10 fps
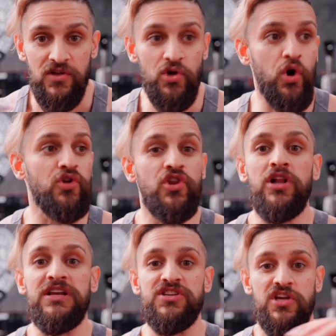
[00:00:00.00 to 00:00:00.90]
your
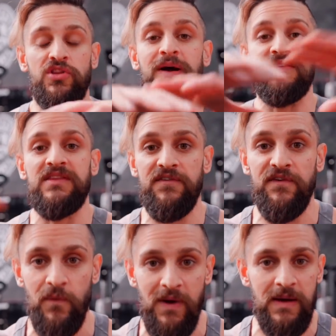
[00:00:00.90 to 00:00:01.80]
knowledge throughout
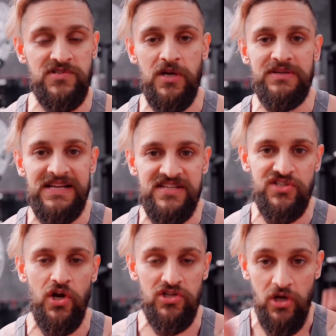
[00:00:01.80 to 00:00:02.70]
different realms. Don't get
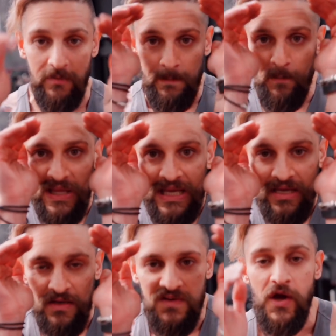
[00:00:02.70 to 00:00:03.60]
stuck. Don't be
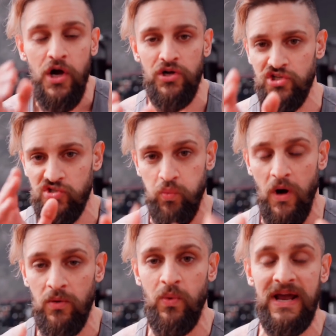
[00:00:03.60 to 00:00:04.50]
blinkered on just
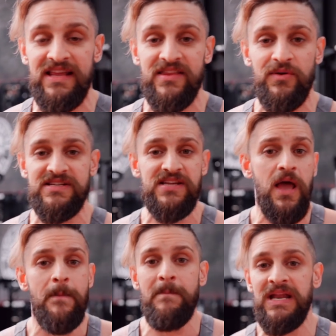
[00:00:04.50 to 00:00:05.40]
one way. There is
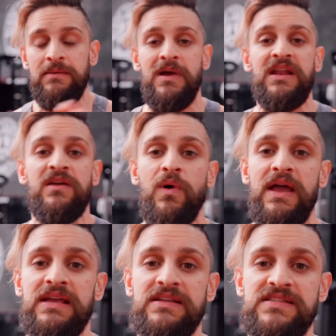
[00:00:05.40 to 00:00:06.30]
many, many
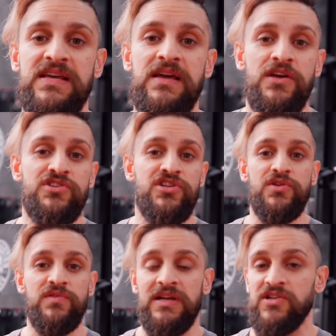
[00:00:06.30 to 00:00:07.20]
ways to
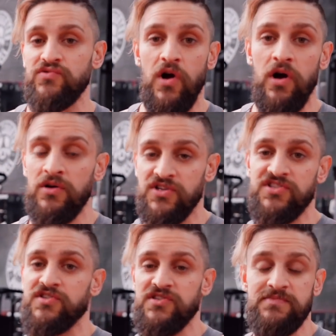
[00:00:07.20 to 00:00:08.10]
do things wrong,
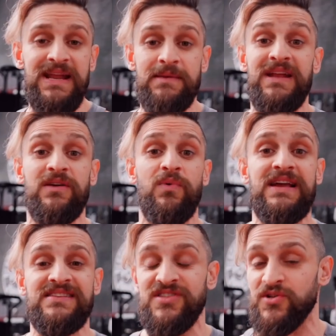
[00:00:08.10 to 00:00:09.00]
just as there's many, many
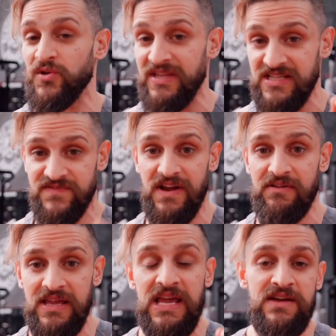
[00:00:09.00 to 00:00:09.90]
ways to do things
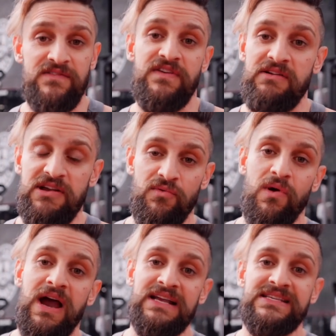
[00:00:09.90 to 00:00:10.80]
very, very
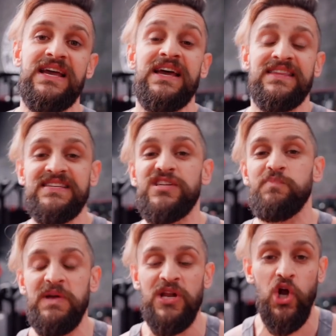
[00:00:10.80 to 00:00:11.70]
right. This has
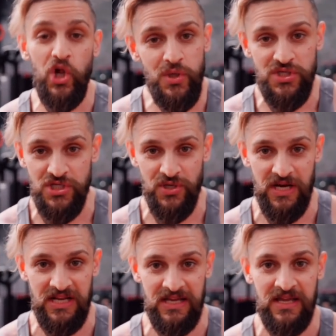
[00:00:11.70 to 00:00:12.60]
been occlusion
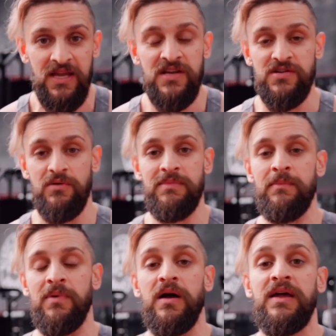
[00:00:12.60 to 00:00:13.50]
training. So
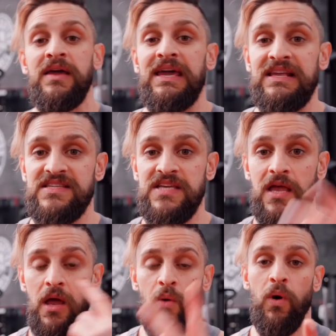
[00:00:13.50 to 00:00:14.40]
remember, it's
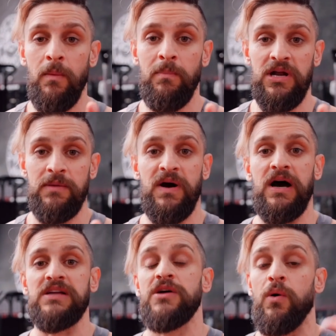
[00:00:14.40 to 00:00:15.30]
one body
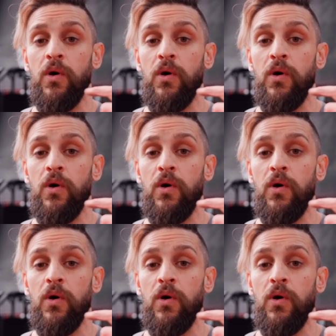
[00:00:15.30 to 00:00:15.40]
part,